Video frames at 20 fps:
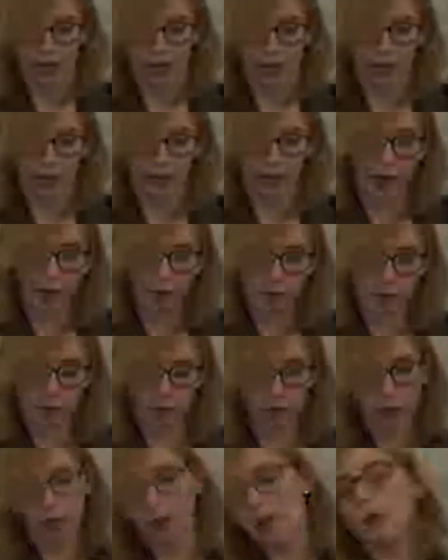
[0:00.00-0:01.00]
Okay,
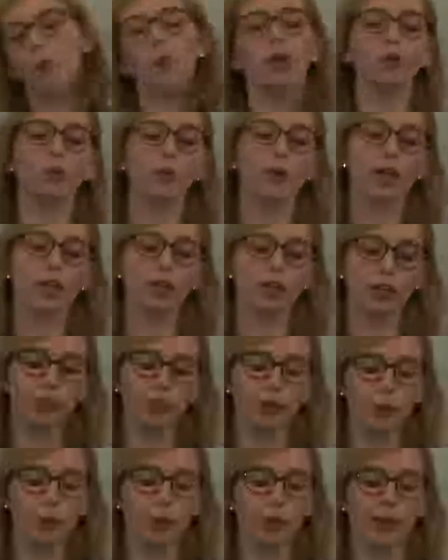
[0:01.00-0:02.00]
so what do we actually
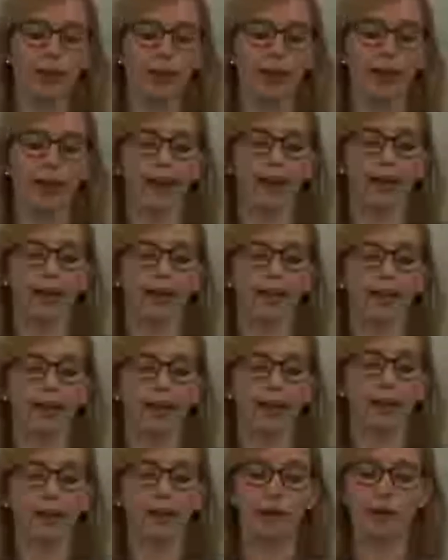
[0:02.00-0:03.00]
do
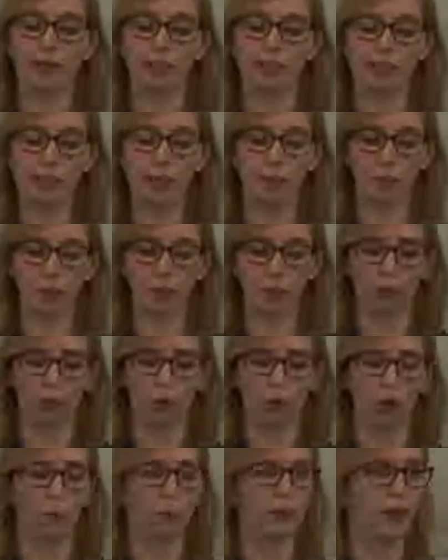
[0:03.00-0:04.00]
in step number
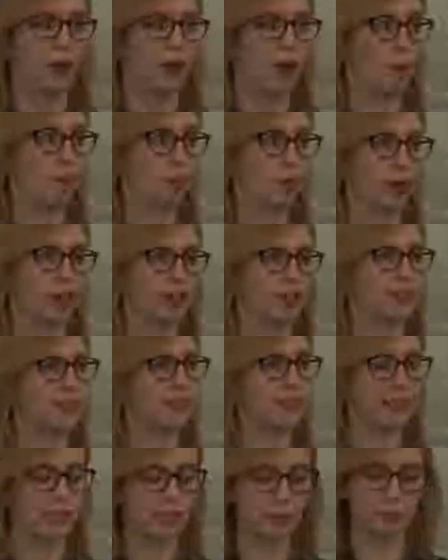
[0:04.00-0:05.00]
4, plan
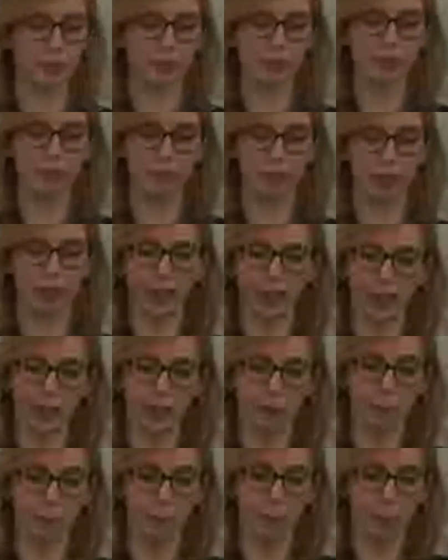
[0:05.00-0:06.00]
operations in specific?